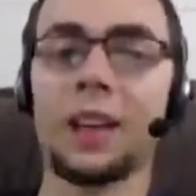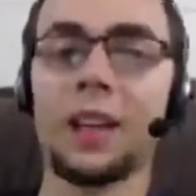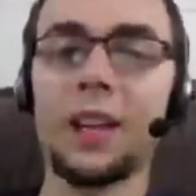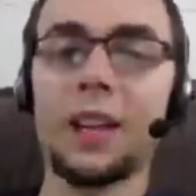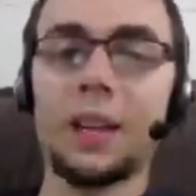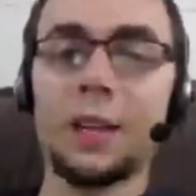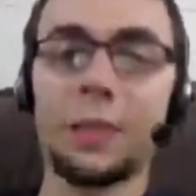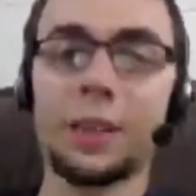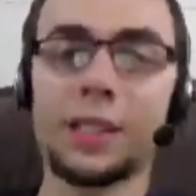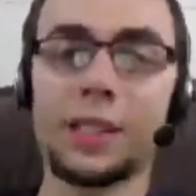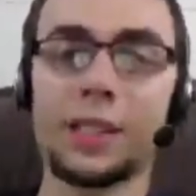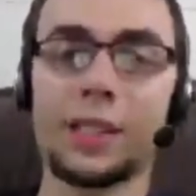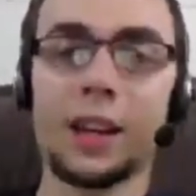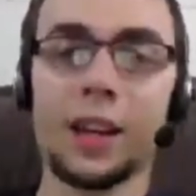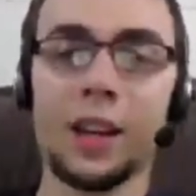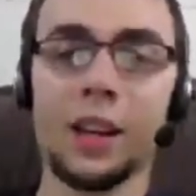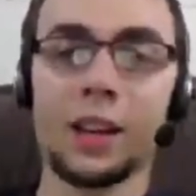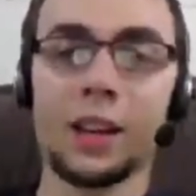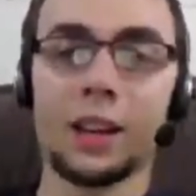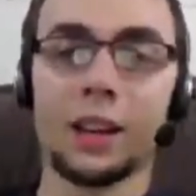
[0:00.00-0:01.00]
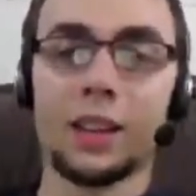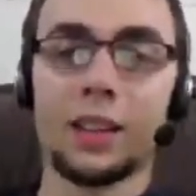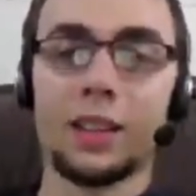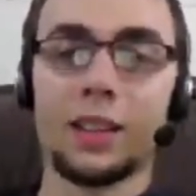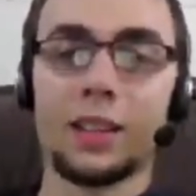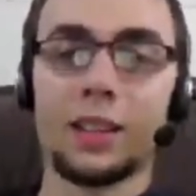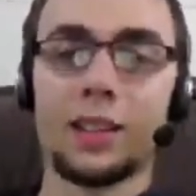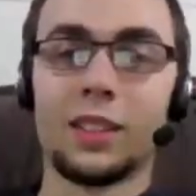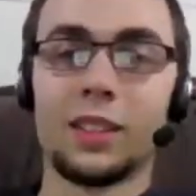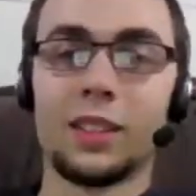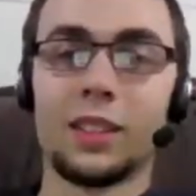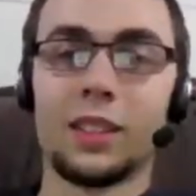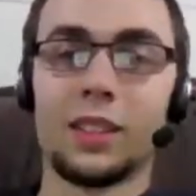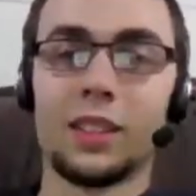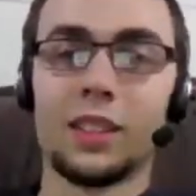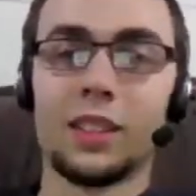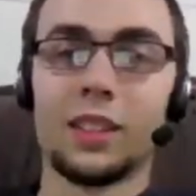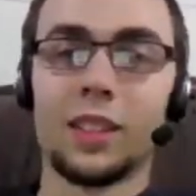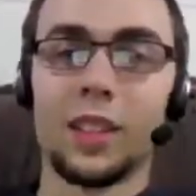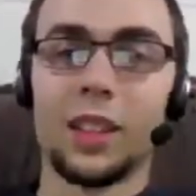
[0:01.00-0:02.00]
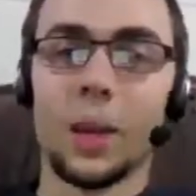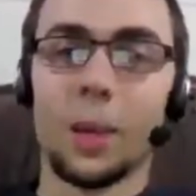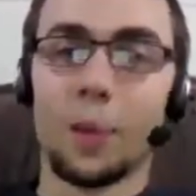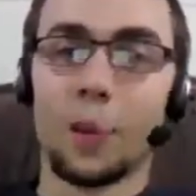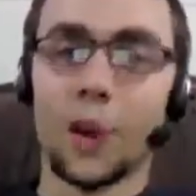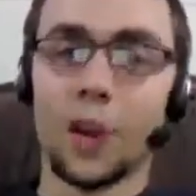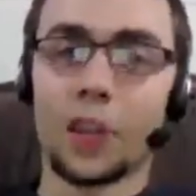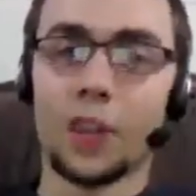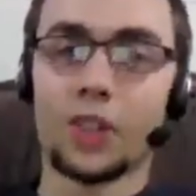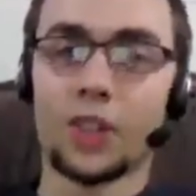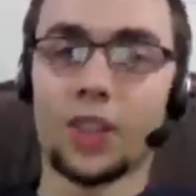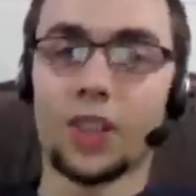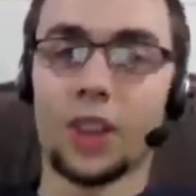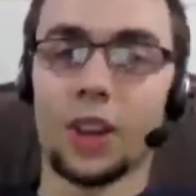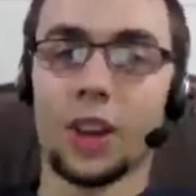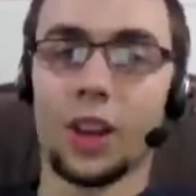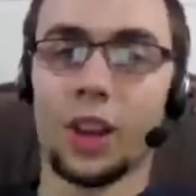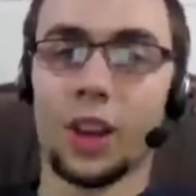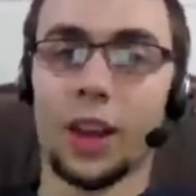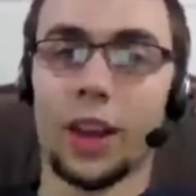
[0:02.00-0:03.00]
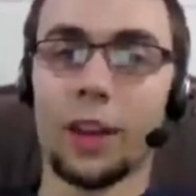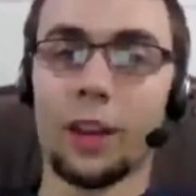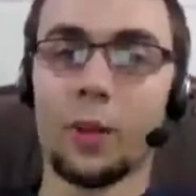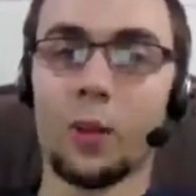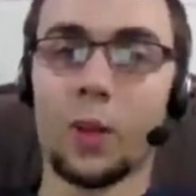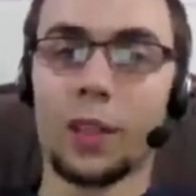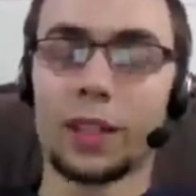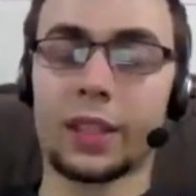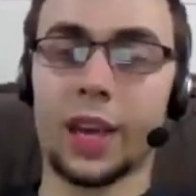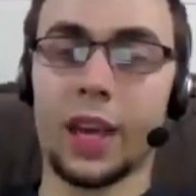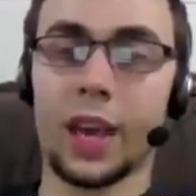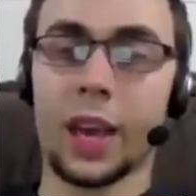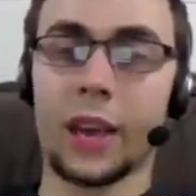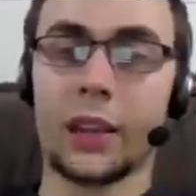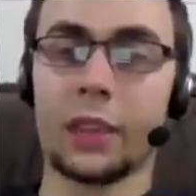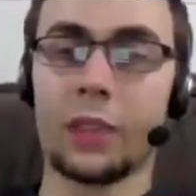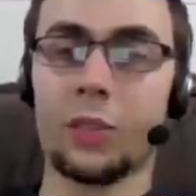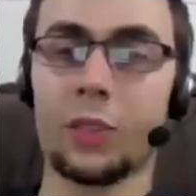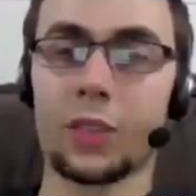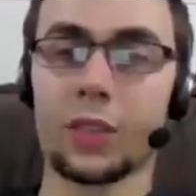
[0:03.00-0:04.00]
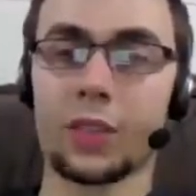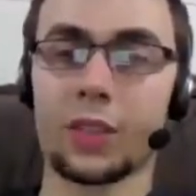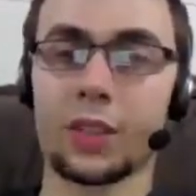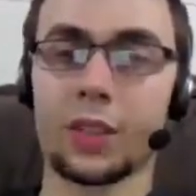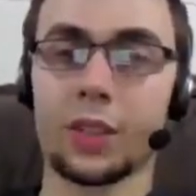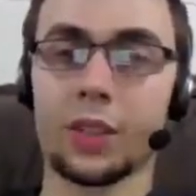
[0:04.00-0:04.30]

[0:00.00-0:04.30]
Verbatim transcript: But still! But still, and what the heck, Lukas?